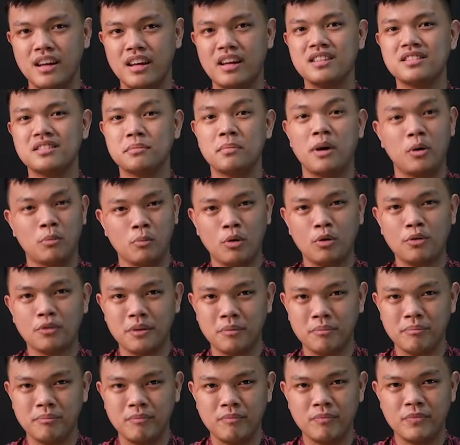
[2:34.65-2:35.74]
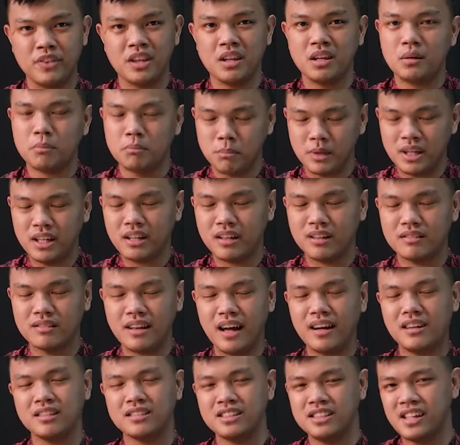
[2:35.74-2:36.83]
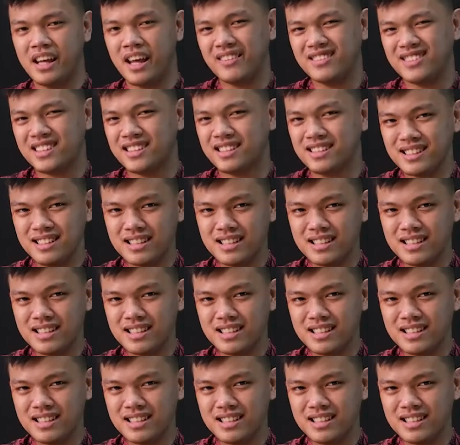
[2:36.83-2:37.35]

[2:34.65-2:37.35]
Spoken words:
is a bound morpheme, meaning that the ending